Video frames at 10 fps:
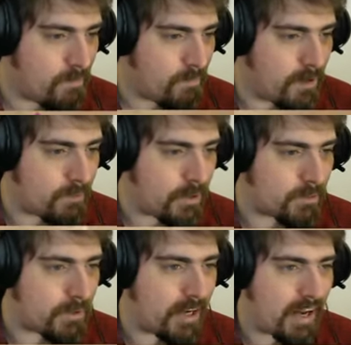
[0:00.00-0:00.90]

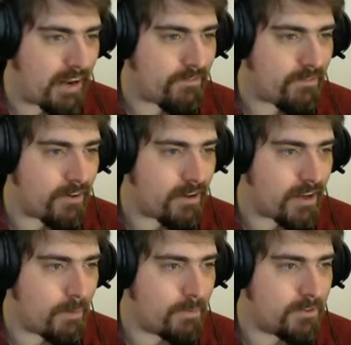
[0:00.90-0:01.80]
Meanwhile, we have a
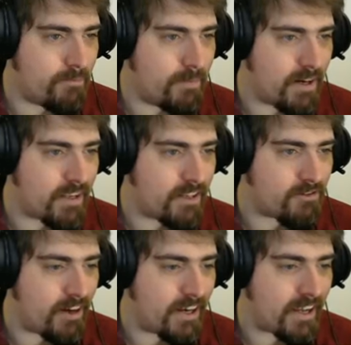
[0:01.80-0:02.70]
couple of monkeys
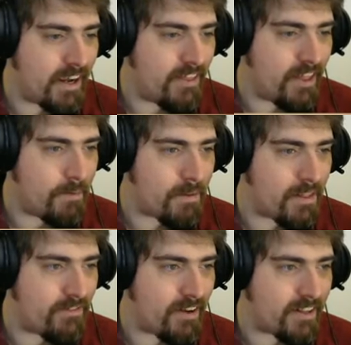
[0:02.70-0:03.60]
trying to get in there, but
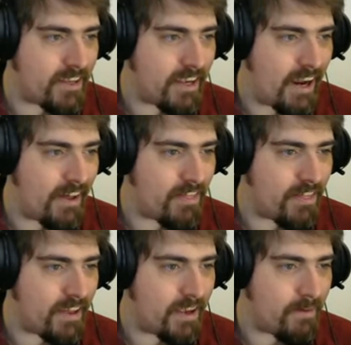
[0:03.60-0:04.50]
the Fatty and
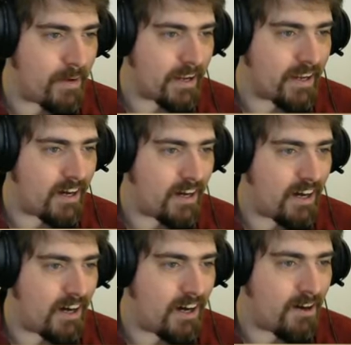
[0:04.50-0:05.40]
the
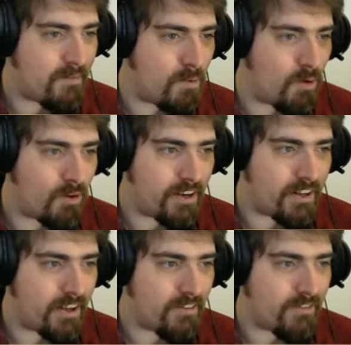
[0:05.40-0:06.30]
Mega are more than
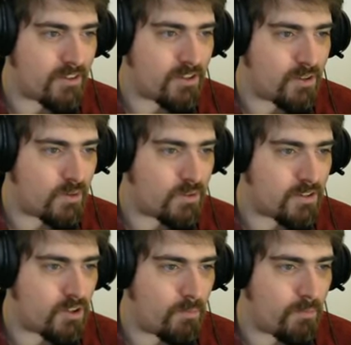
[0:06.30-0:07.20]
enough to stop